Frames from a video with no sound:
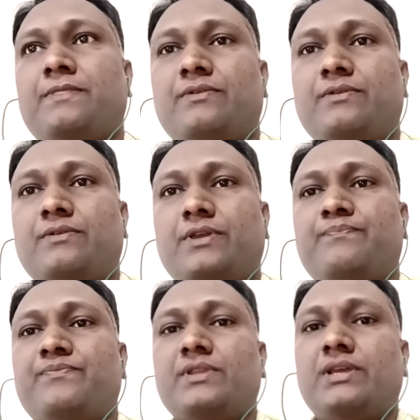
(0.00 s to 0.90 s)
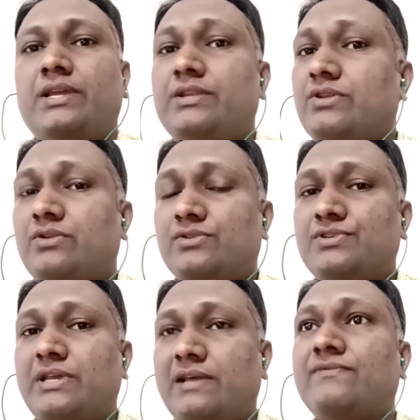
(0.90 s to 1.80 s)
Okay, and you can also
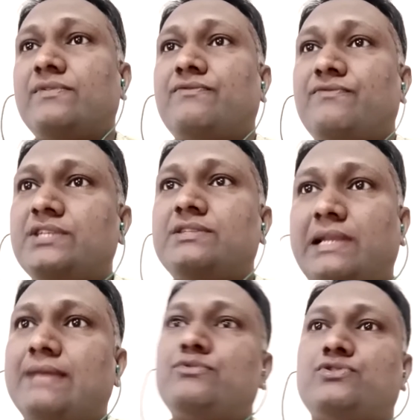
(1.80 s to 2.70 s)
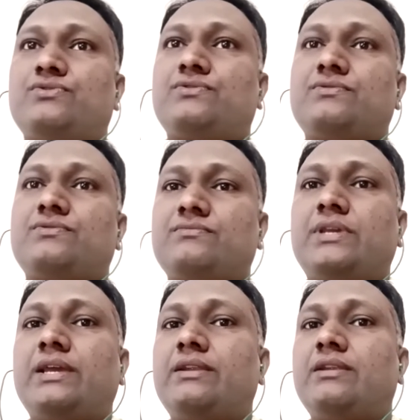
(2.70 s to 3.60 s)
have fresh lime juice.
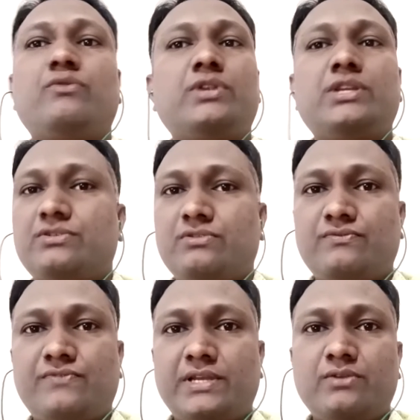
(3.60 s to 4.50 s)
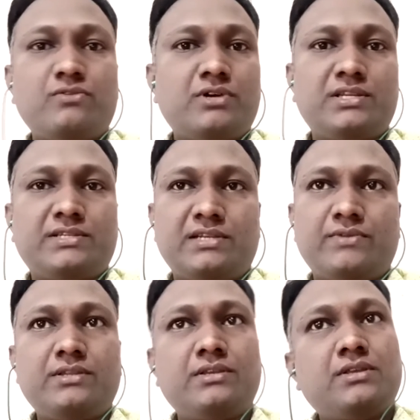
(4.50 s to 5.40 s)
And nowadays you find ORS
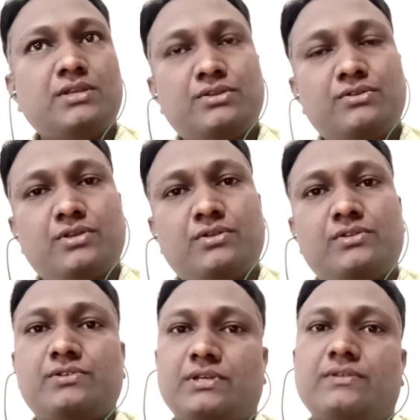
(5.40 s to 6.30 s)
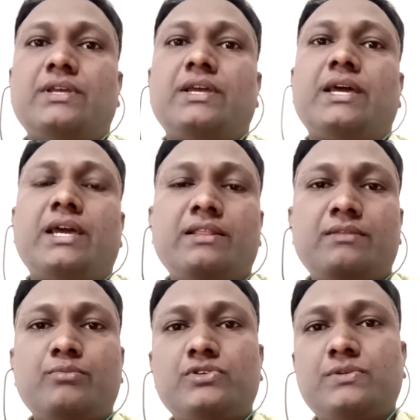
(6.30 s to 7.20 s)
anywhere. You can also have. And the
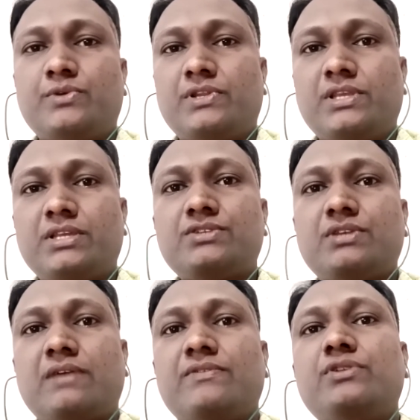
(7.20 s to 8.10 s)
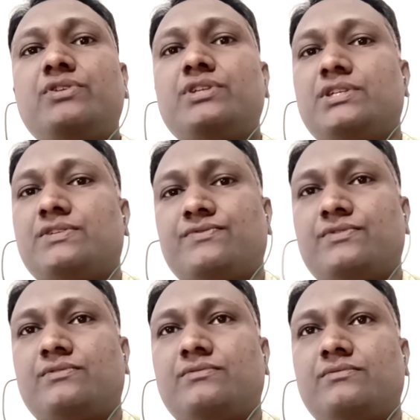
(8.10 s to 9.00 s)
most important thing is you have a nutritious
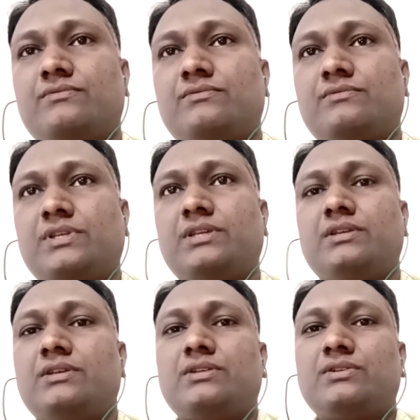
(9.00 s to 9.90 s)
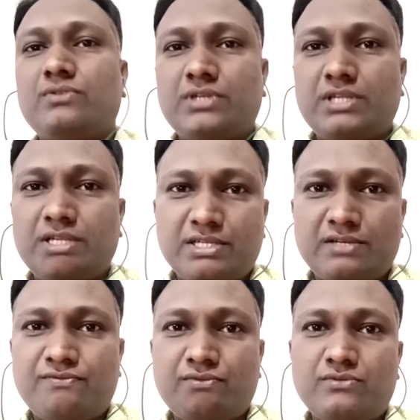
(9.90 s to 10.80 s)
food. Okay, don't eat junk
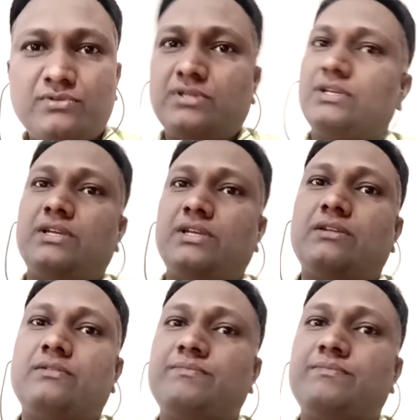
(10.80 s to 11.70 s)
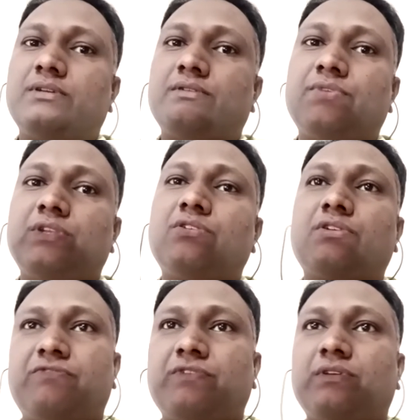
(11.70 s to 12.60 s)
food when when you're
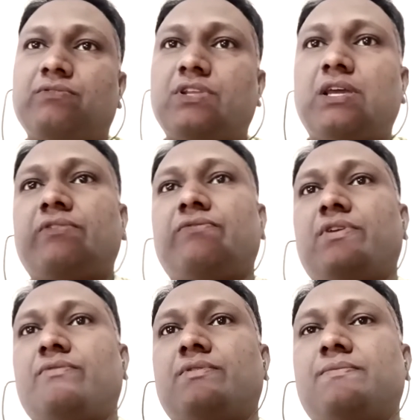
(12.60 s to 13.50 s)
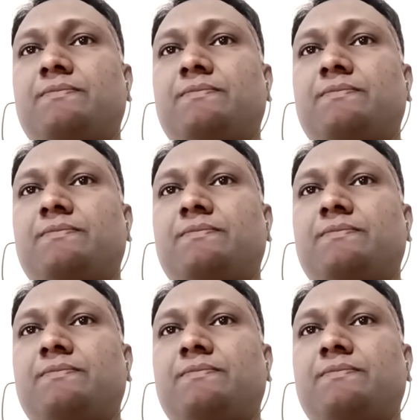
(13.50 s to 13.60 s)
having fever.